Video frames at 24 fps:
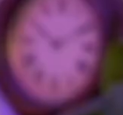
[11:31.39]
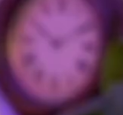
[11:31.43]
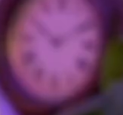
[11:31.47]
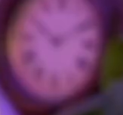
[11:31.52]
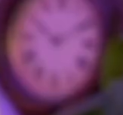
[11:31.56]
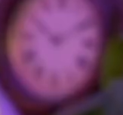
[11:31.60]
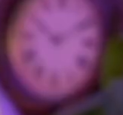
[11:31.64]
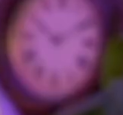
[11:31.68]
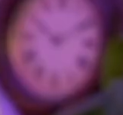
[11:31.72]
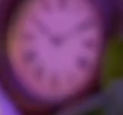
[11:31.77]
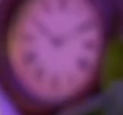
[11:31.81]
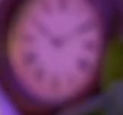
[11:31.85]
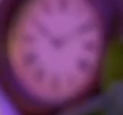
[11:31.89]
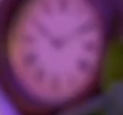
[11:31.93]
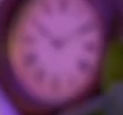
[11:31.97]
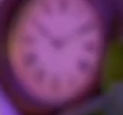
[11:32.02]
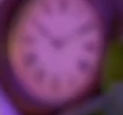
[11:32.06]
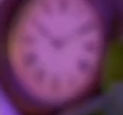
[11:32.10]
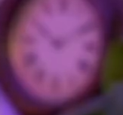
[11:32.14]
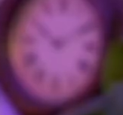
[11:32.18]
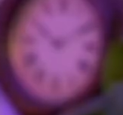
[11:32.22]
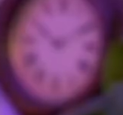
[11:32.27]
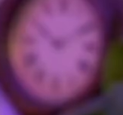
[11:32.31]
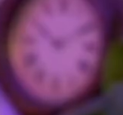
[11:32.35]

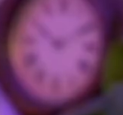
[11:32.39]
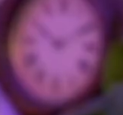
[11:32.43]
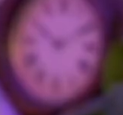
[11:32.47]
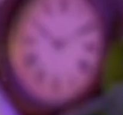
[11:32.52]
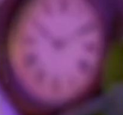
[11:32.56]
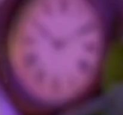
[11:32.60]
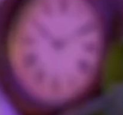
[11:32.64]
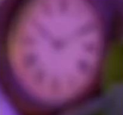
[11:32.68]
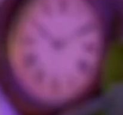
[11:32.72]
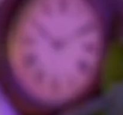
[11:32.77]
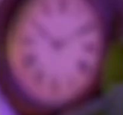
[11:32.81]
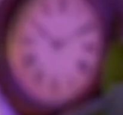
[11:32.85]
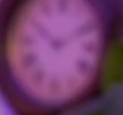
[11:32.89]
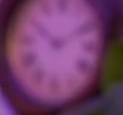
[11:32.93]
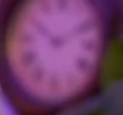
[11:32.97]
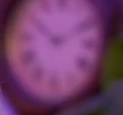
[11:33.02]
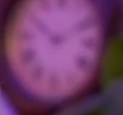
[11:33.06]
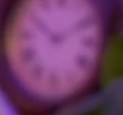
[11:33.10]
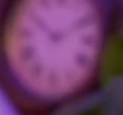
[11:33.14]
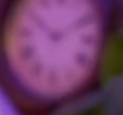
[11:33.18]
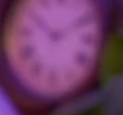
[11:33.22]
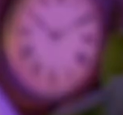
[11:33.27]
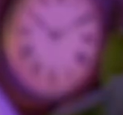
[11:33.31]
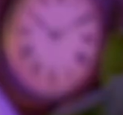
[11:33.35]

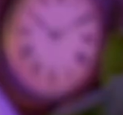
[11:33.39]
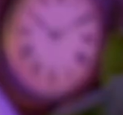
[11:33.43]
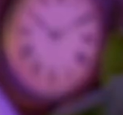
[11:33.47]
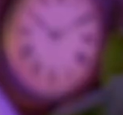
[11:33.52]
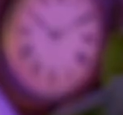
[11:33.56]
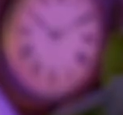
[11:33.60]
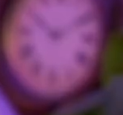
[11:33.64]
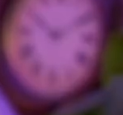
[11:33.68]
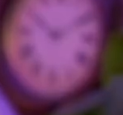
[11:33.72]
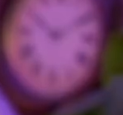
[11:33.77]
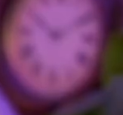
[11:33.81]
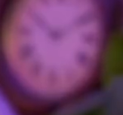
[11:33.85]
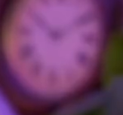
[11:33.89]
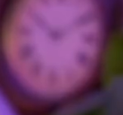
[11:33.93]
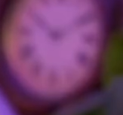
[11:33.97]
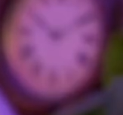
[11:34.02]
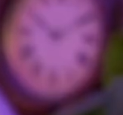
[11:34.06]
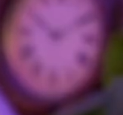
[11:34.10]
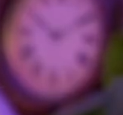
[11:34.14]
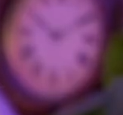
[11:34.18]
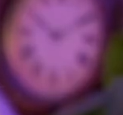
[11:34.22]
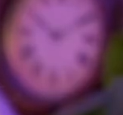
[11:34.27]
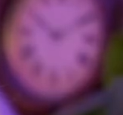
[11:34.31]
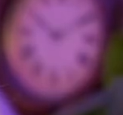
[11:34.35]

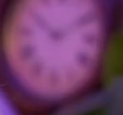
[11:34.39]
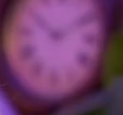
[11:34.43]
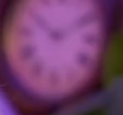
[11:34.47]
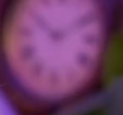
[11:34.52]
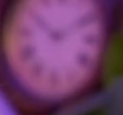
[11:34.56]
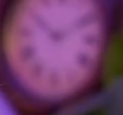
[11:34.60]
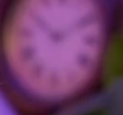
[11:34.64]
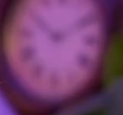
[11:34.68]
The person shown says nothing.